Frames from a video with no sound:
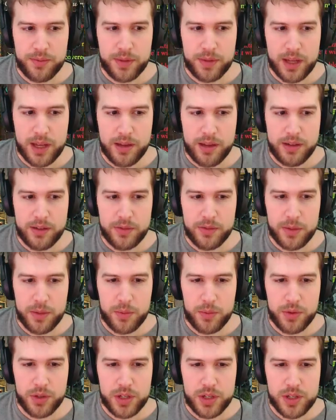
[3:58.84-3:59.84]
Nah, never
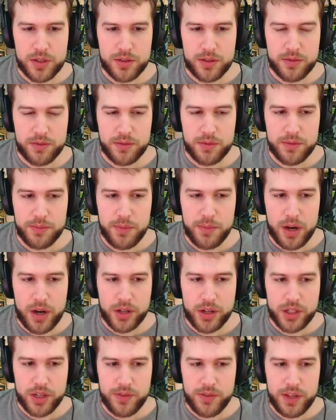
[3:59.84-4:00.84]
mind. We'll just
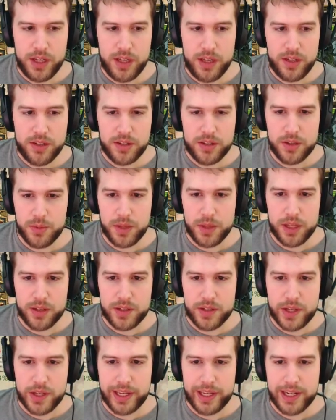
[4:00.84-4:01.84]
march over here so that we can
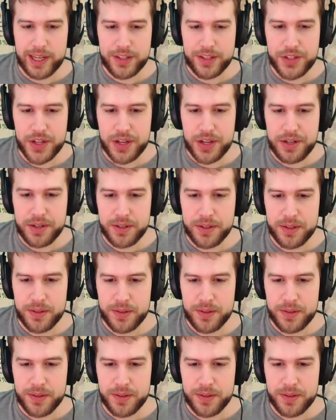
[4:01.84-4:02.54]
take it next turn.